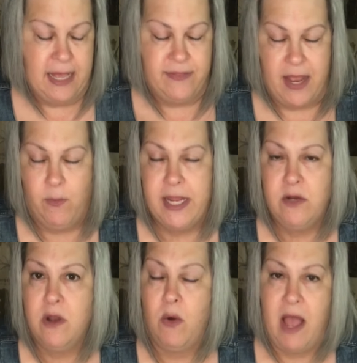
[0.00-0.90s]
That way
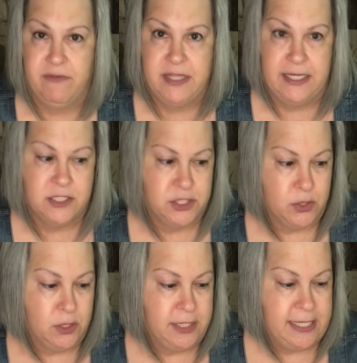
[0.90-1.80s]
you know everything's
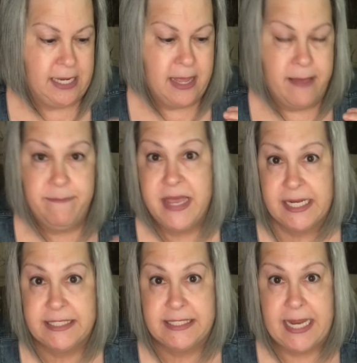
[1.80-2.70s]
thoroughly
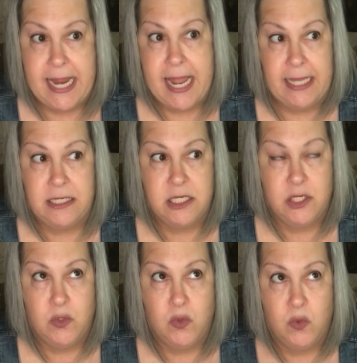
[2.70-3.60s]
mixed and
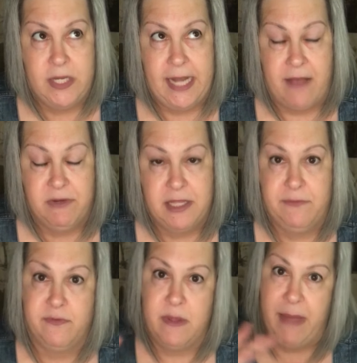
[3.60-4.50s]
you get everything
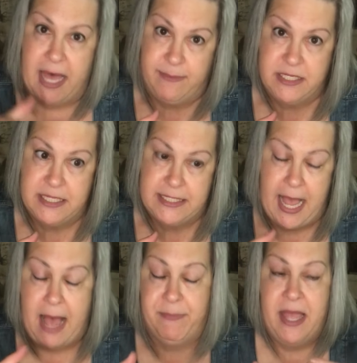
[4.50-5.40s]
from the bottom to the
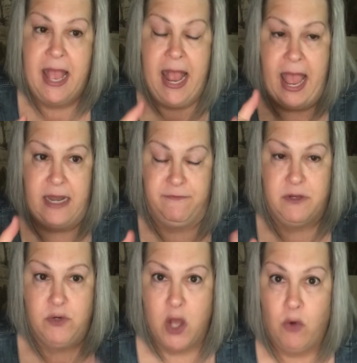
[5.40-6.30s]
top. And if
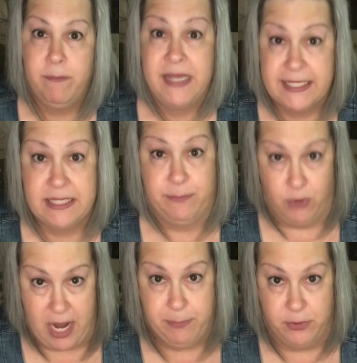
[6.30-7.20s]
you don't mix it
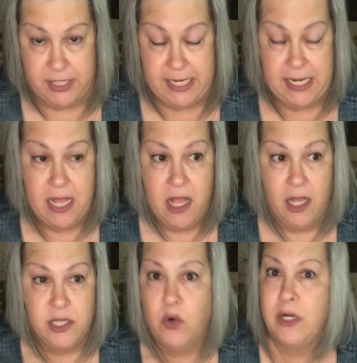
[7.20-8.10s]
properly,
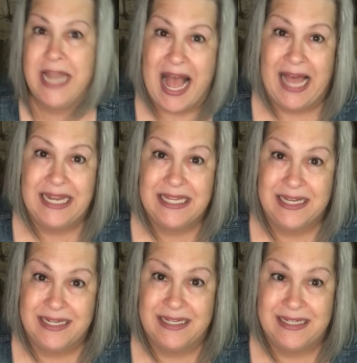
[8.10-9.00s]
you're not
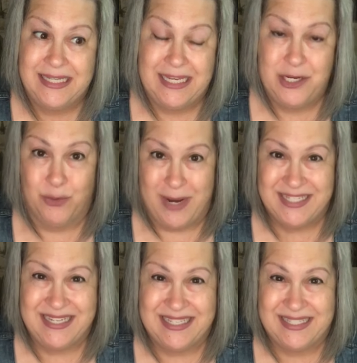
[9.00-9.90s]
gonna get your
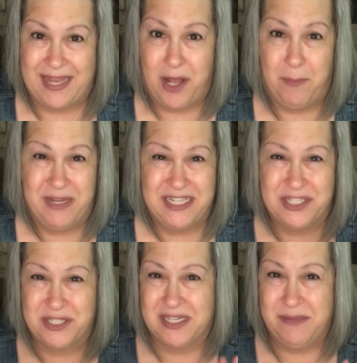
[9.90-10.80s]
resin to set up and it's
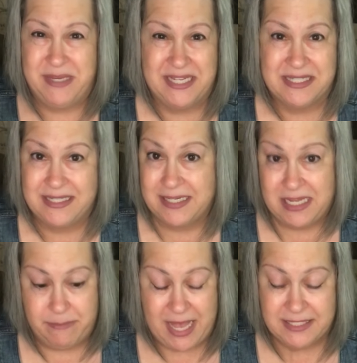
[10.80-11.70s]
just gonna be a
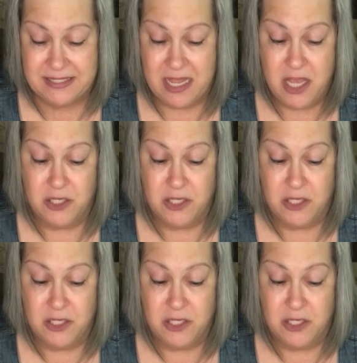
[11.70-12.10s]
sticky mess.